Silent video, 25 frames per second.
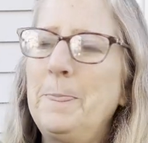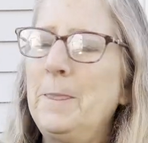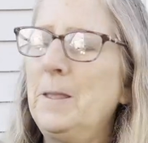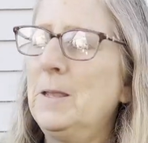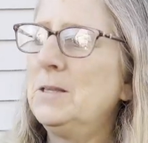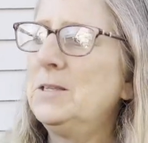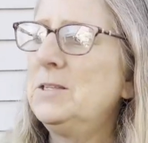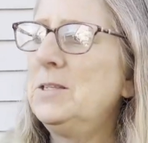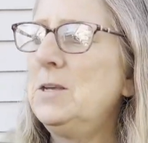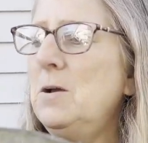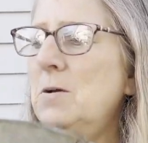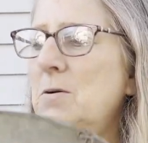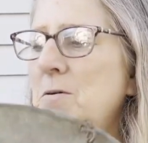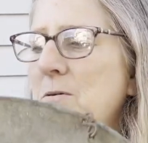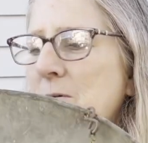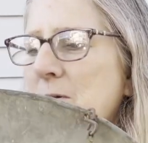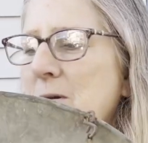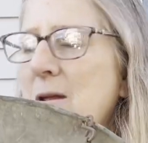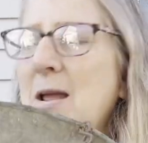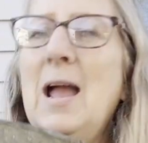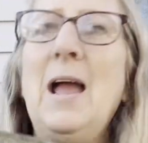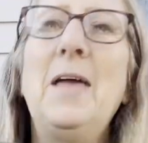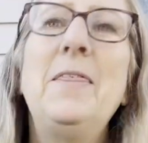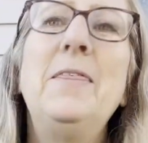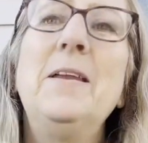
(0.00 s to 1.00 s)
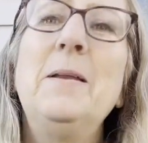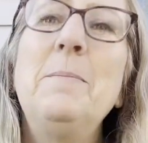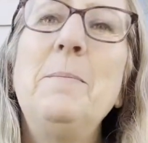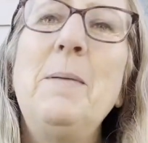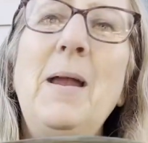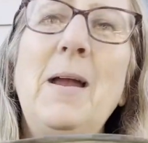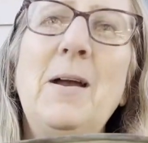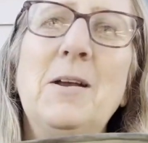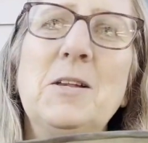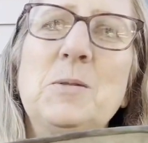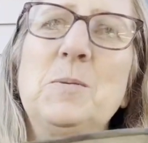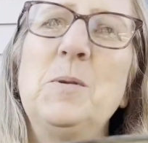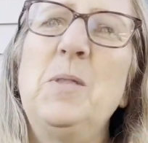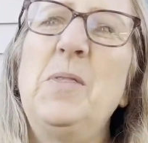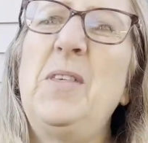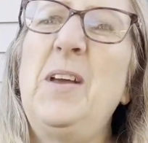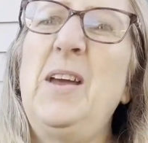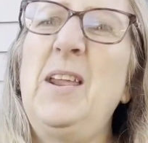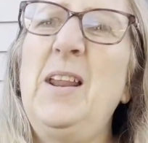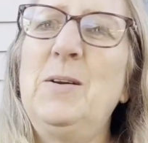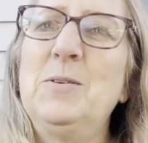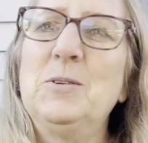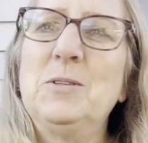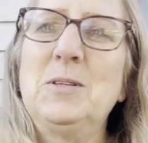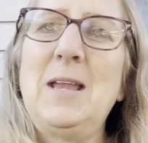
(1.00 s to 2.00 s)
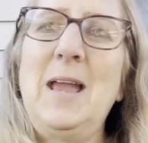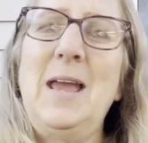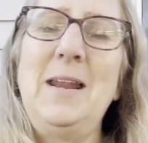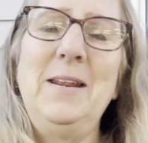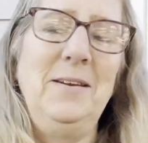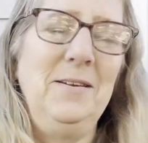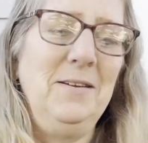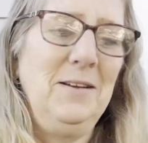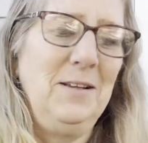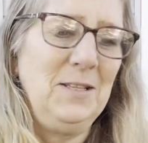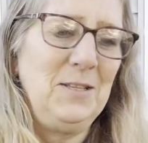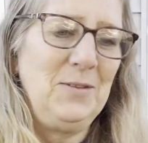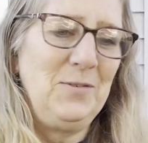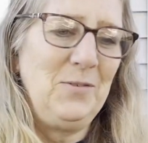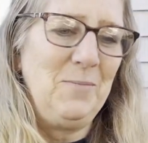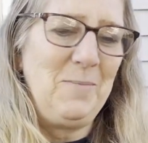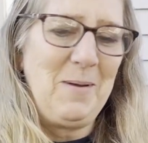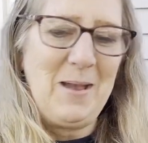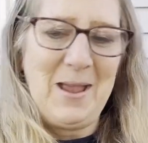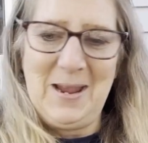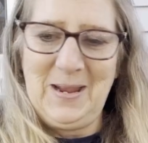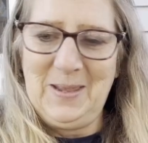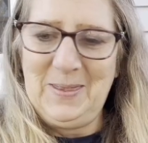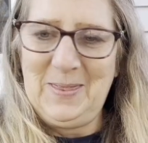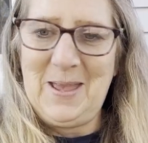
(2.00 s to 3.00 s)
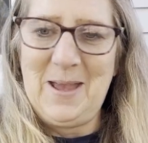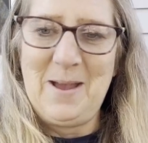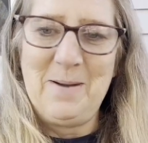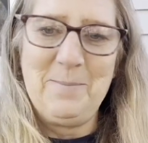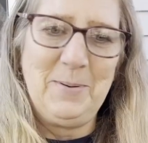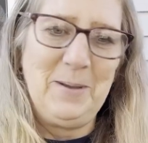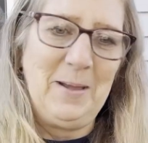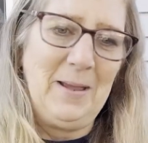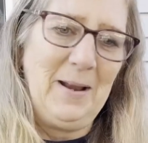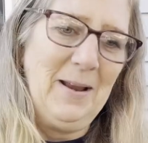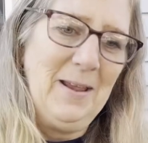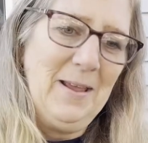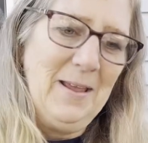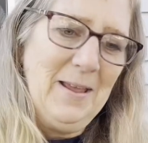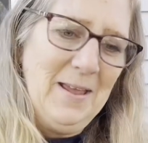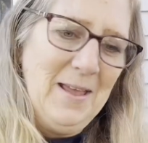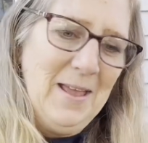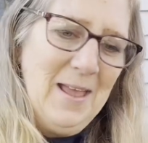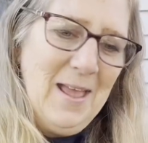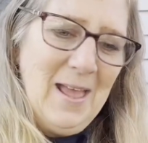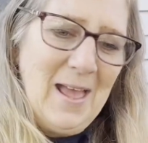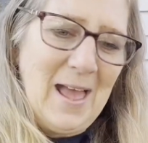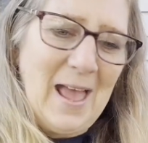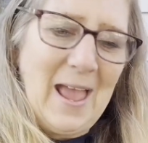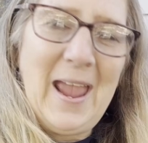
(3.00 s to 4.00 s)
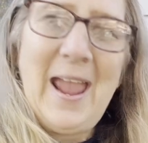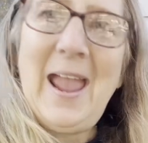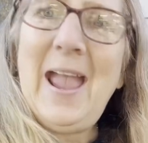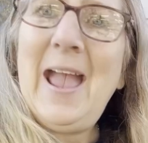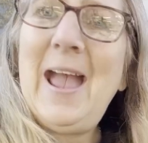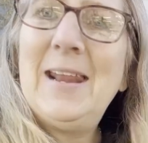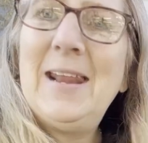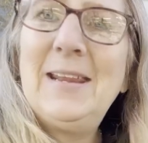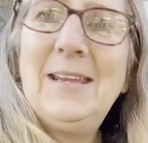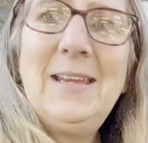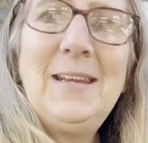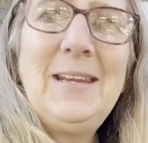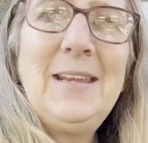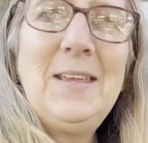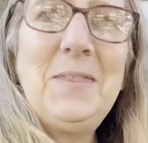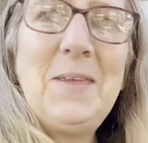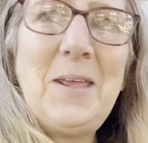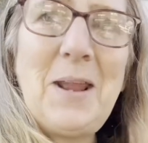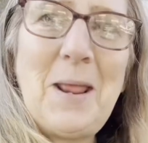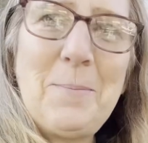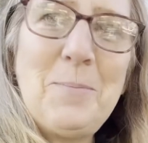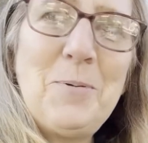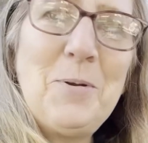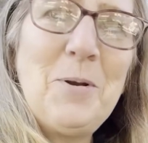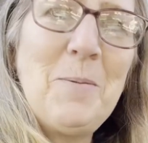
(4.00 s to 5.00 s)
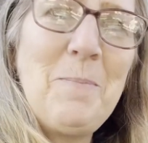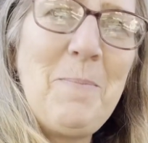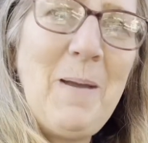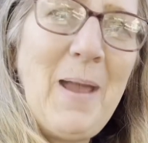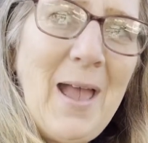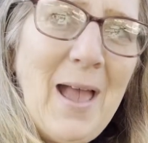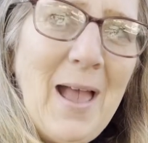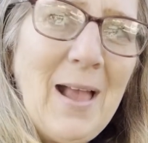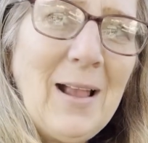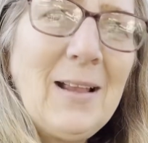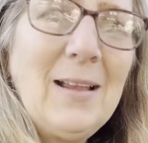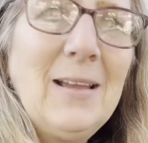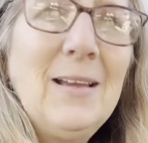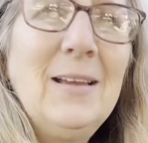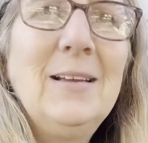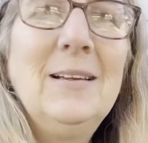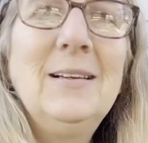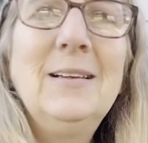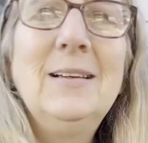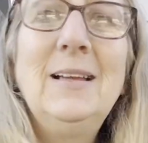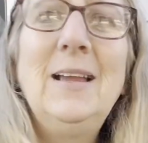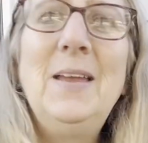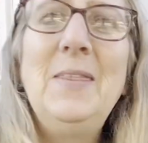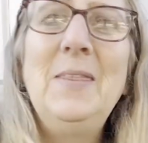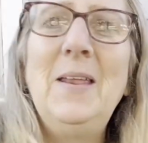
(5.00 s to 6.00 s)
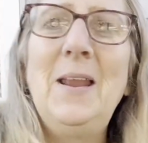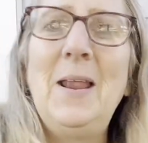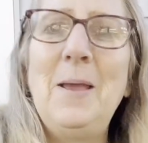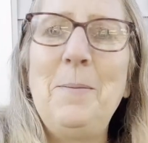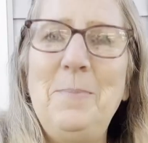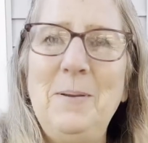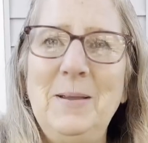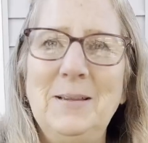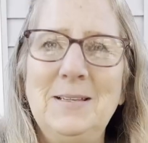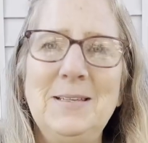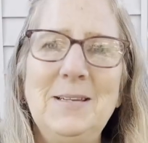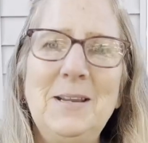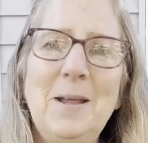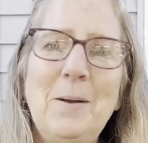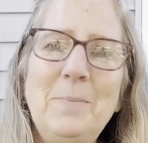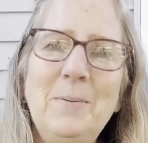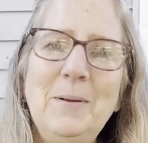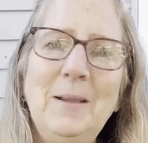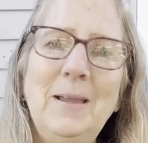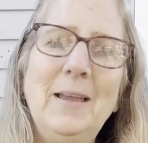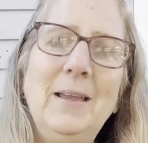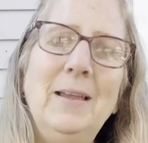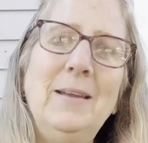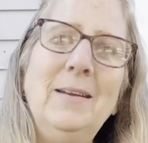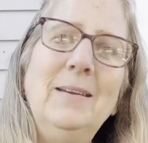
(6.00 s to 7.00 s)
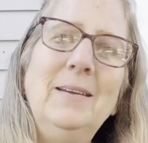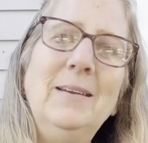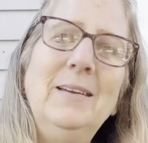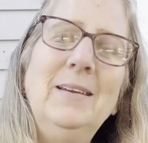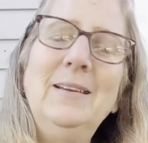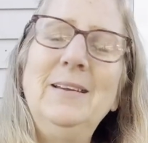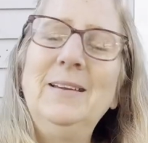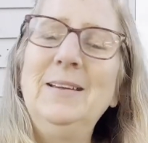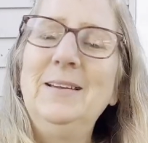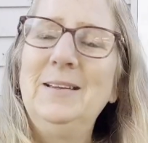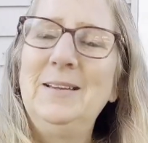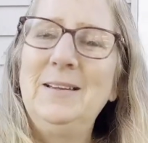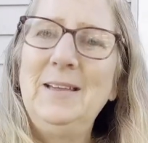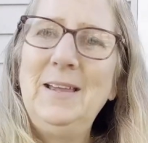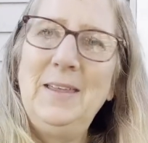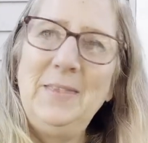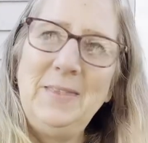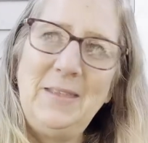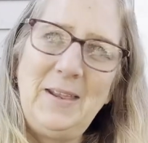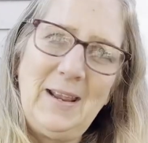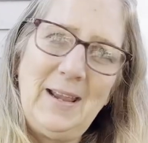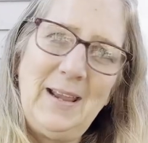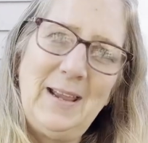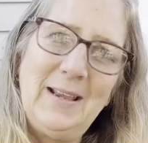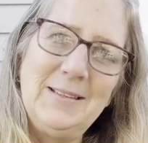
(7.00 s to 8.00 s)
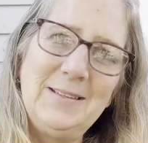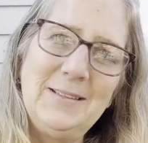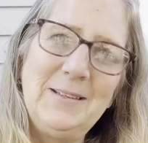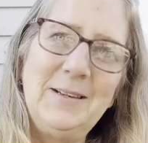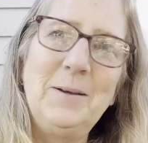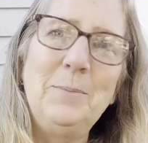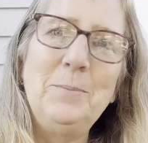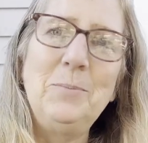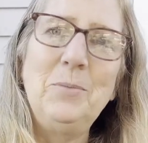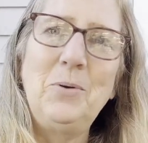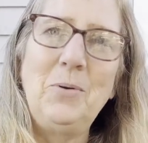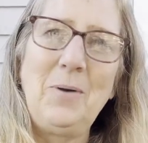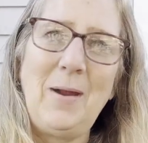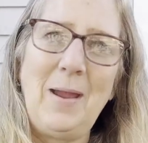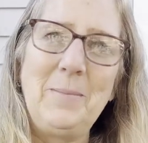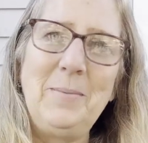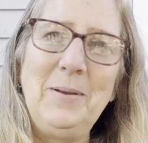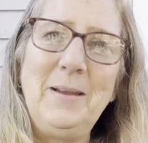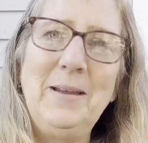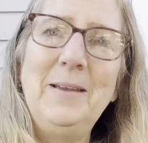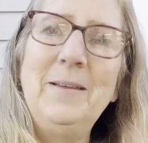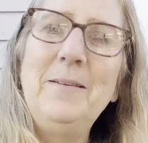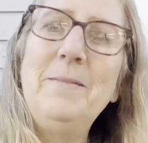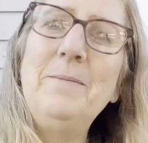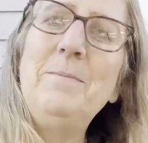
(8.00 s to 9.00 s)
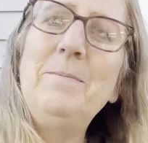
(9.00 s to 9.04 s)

So I think my husband thought I was kind of nuts for buying that, but I had it and then I put it back and then I picked it up again and then I ended up grabbing it.